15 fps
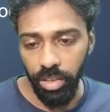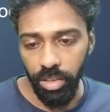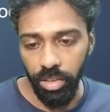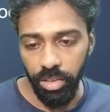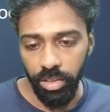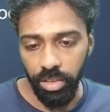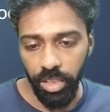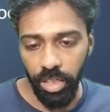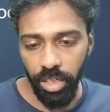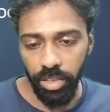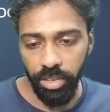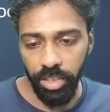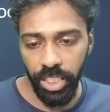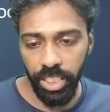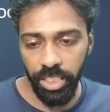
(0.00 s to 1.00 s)
Yeah,
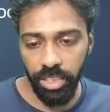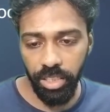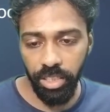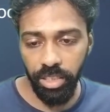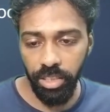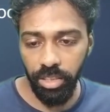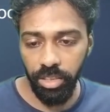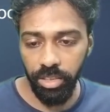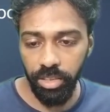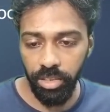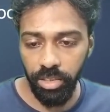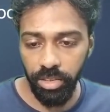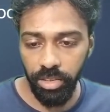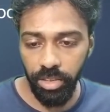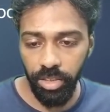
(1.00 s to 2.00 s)
next,
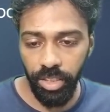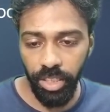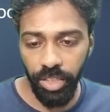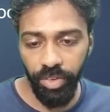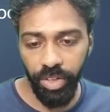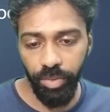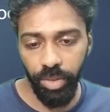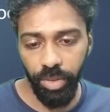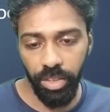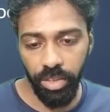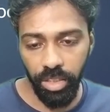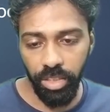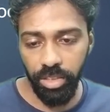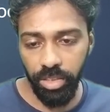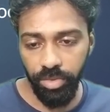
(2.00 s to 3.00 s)
the event
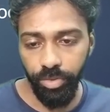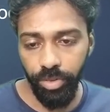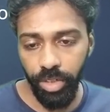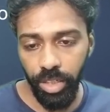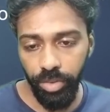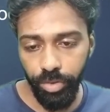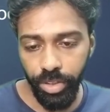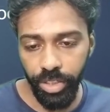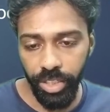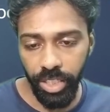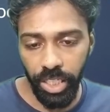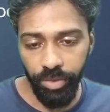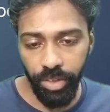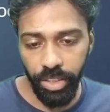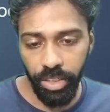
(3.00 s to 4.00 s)
this World Food India
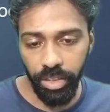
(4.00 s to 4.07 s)
event,